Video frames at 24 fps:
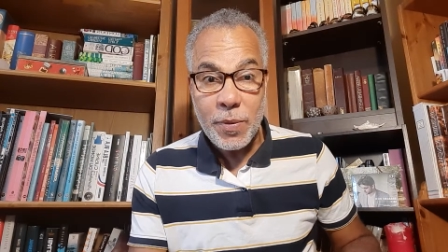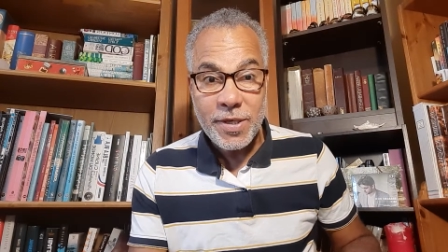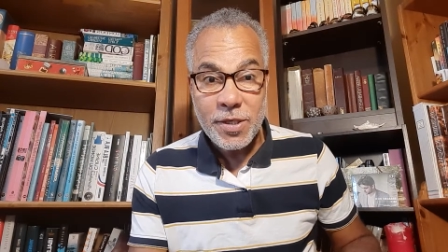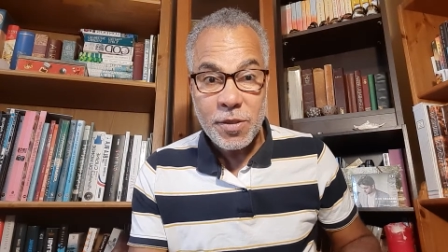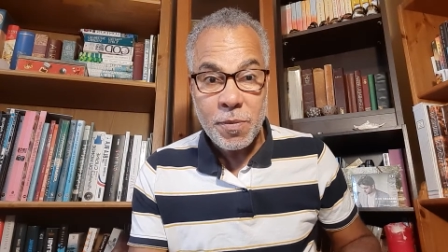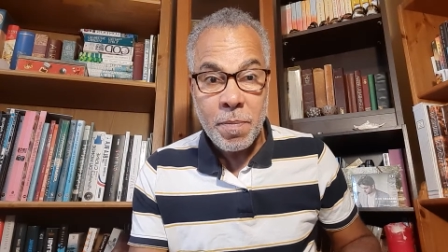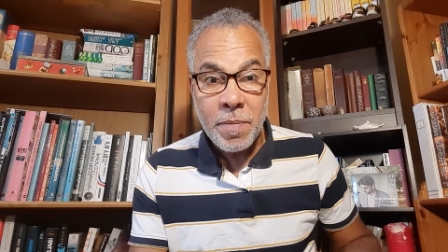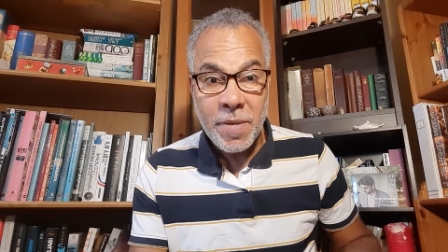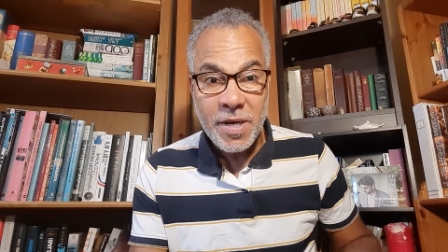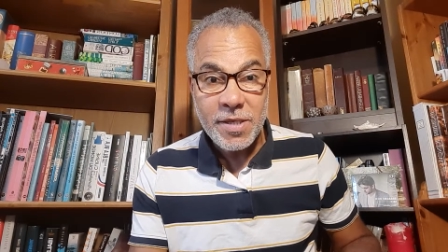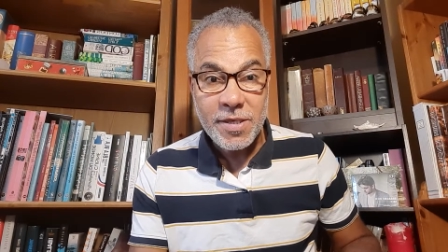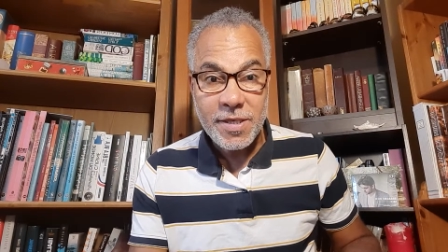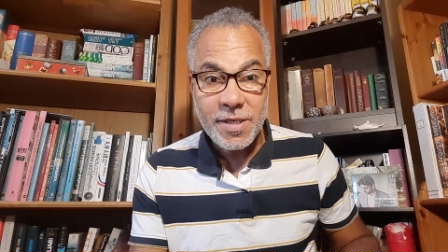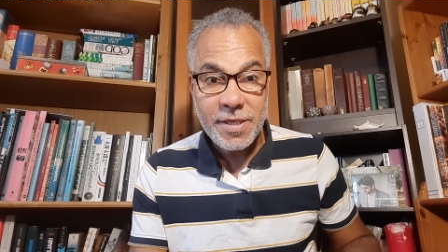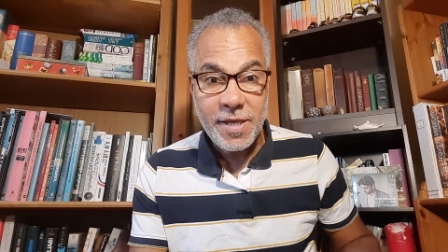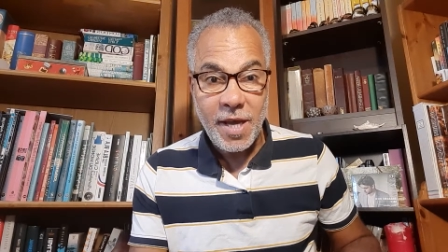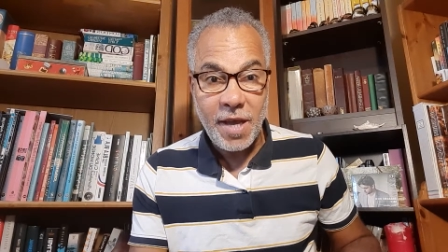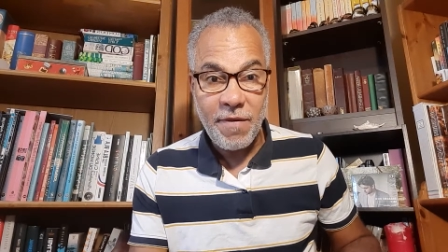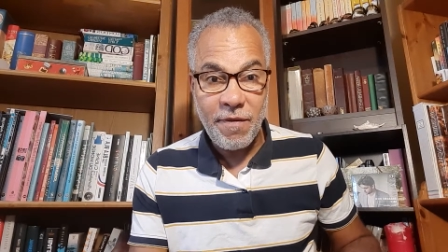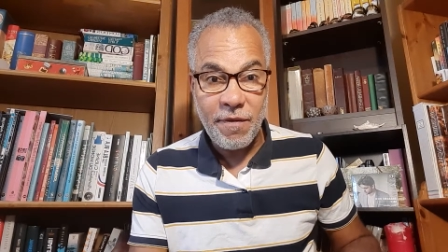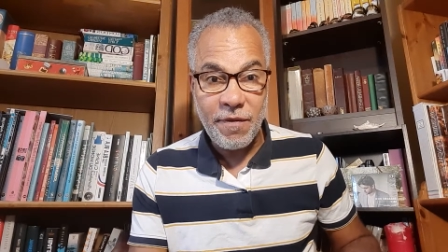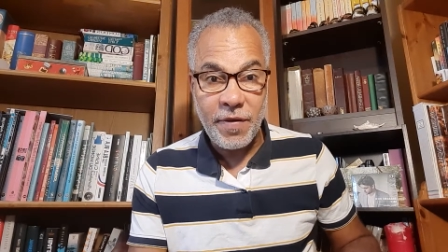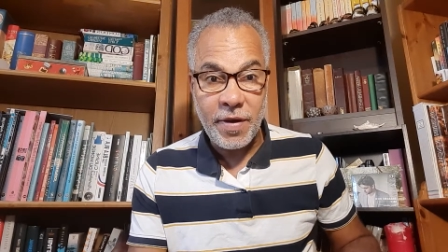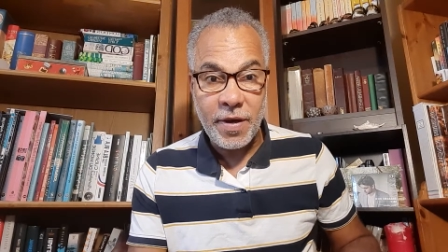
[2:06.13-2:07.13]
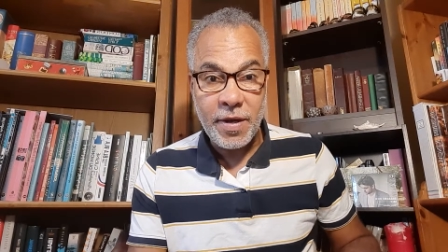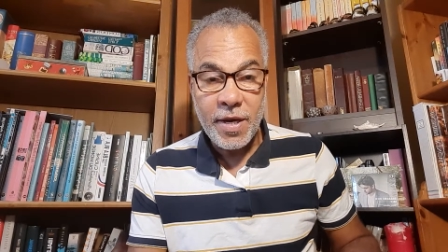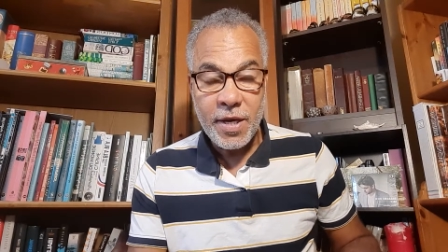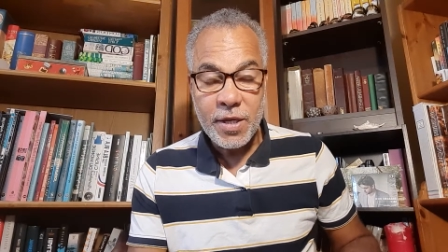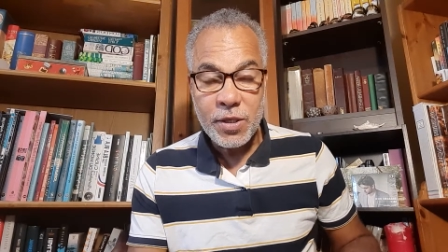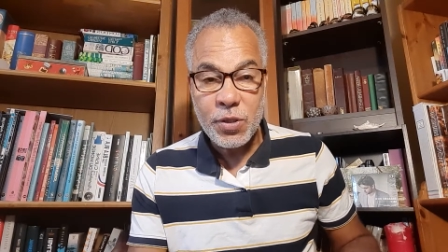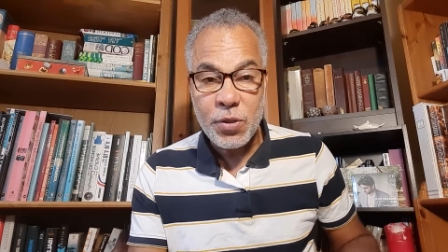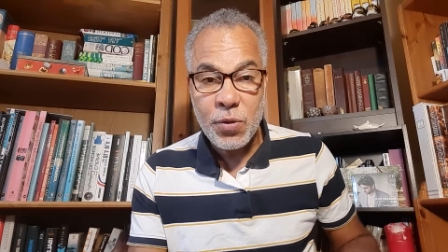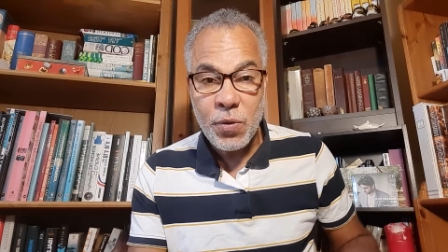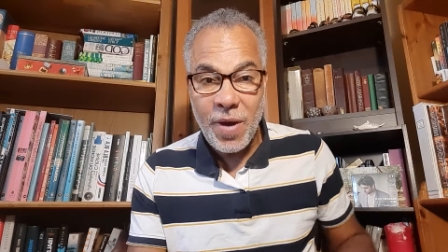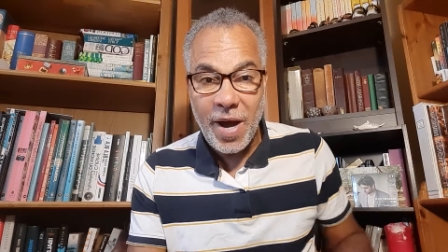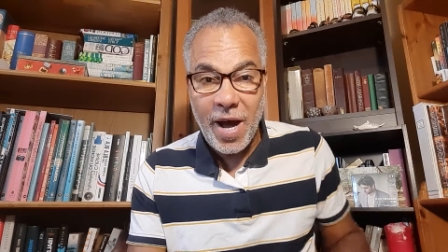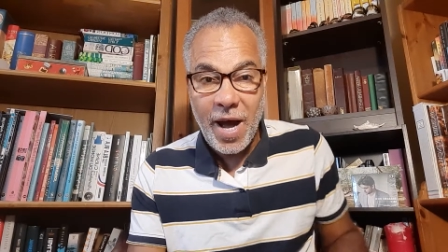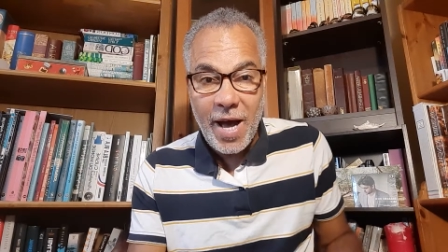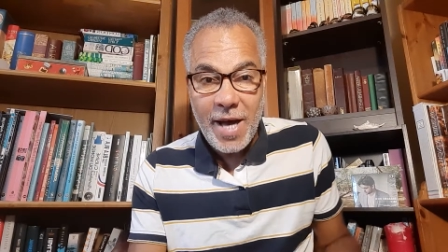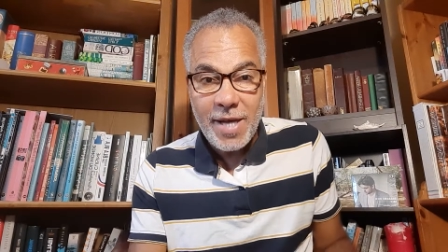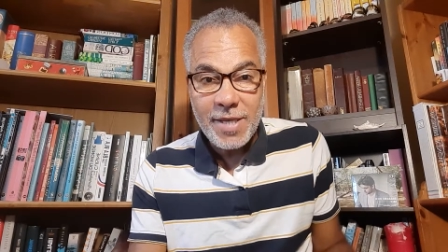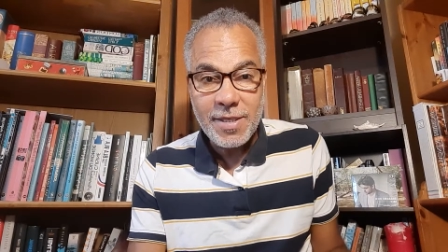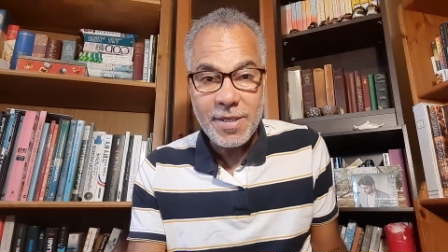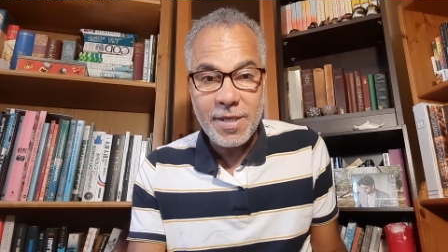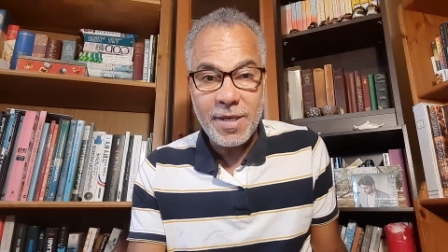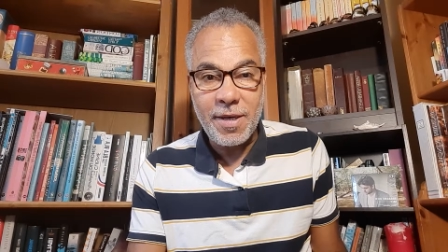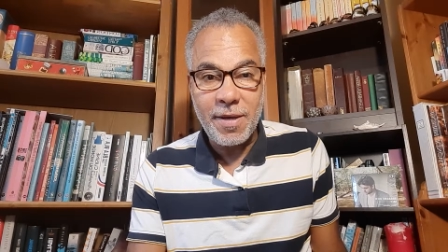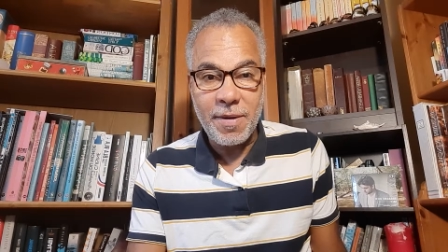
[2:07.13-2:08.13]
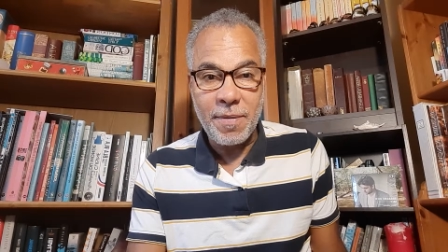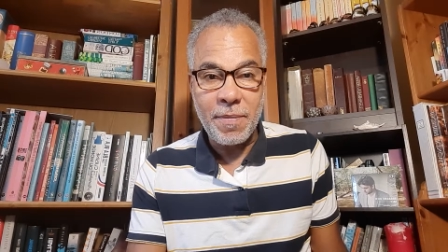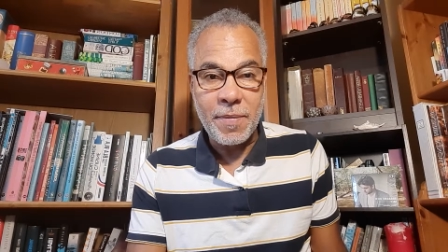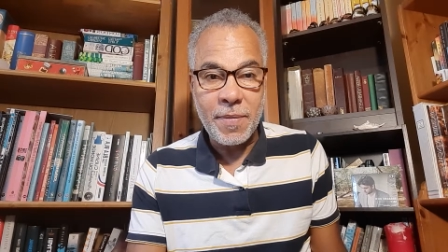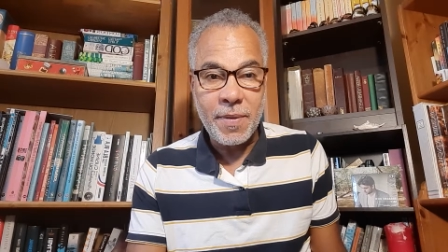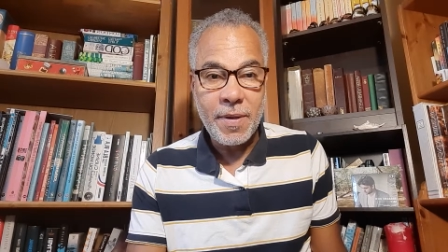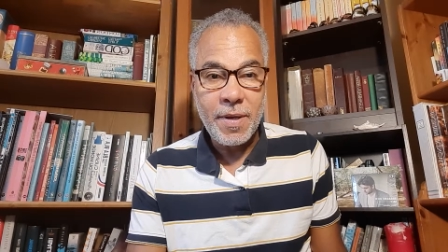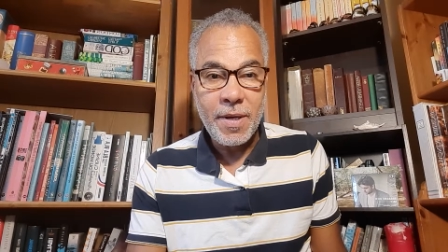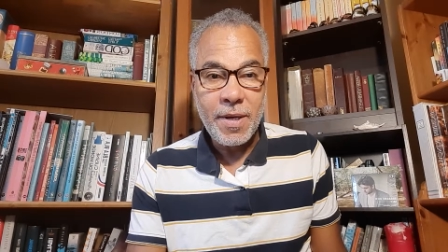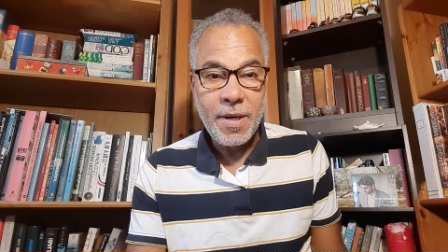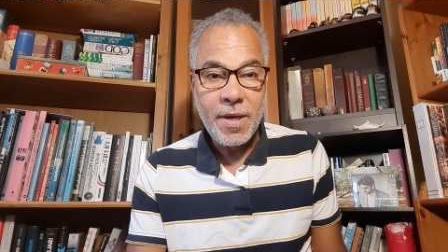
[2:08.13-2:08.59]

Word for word: it's much safer to ask Him